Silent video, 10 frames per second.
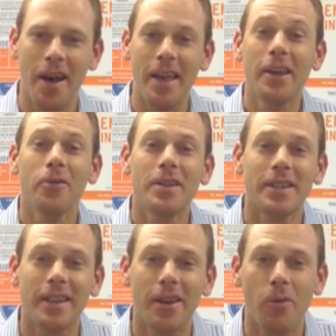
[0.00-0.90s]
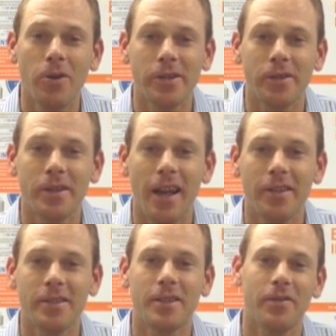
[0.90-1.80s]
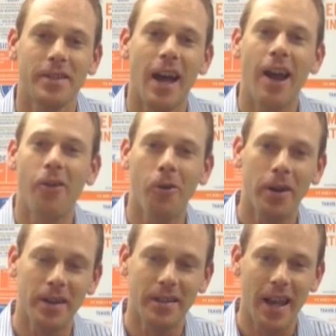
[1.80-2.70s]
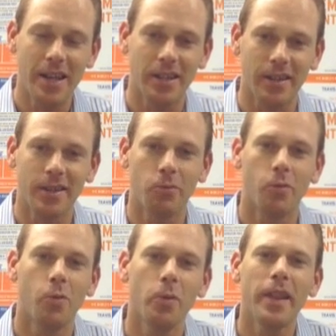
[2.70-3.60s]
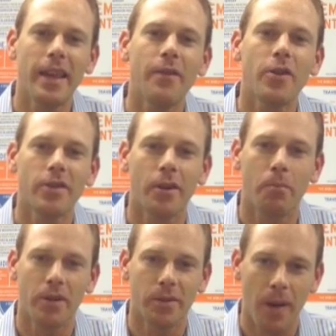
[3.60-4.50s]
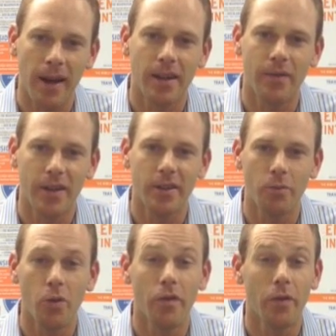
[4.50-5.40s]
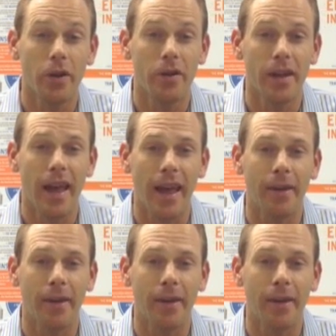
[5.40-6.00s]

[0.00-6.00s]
increasing the emotional intelligence of entire organizations will really give you some perspective as you move through your day.